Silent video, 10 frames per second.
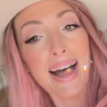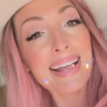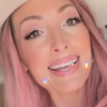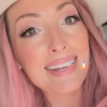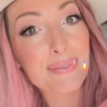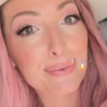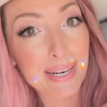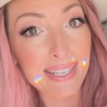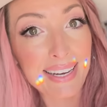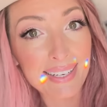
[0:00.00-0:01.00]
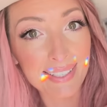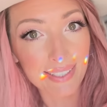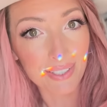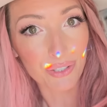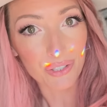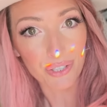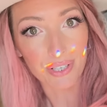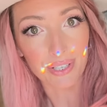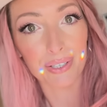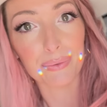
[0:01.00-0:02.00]
I get really addicted to
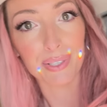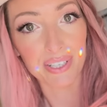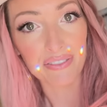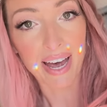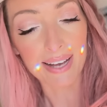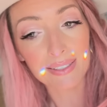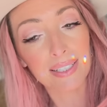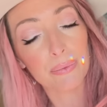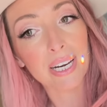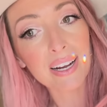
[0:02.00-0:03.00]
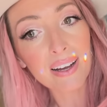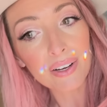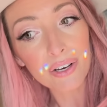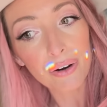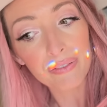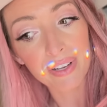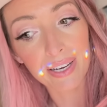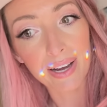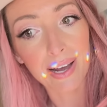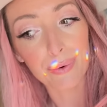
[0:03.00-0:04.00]
sugar really fast. And when I got
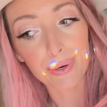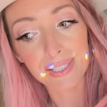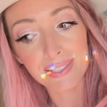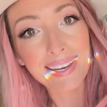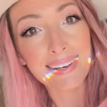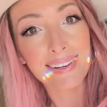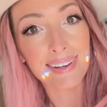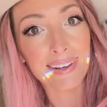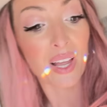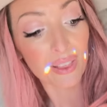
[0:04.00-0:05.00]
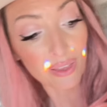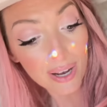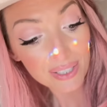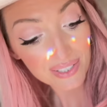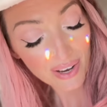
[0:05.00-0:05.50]
COVID, I was eating lots